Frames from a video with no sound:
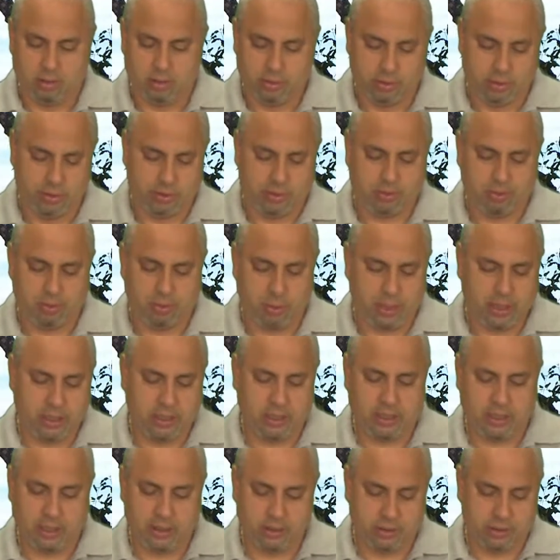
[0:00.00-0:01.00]
Just spray
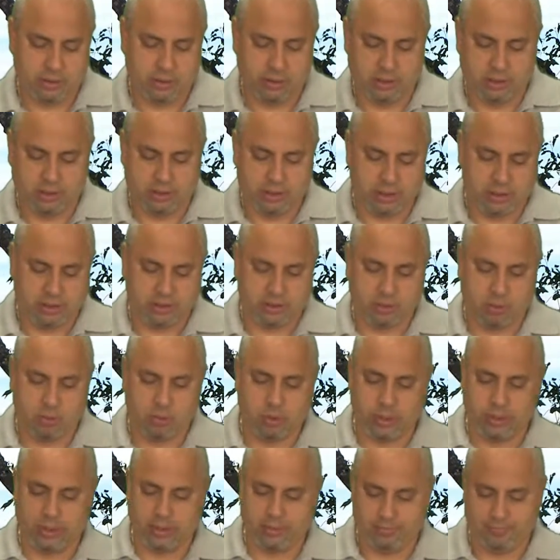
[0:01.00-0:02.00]
it down so that it's nice and
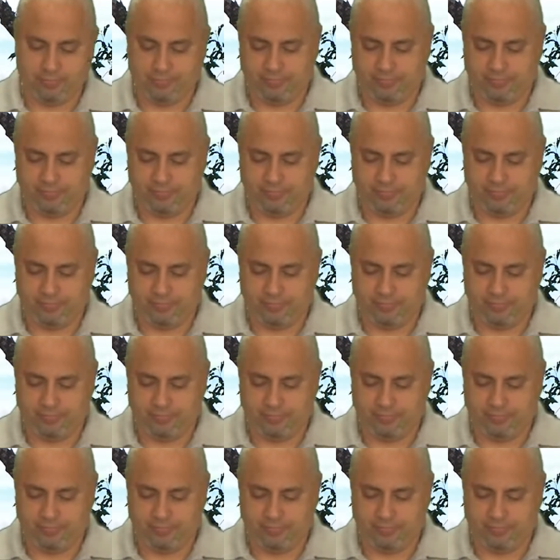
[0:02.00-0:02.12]
wet.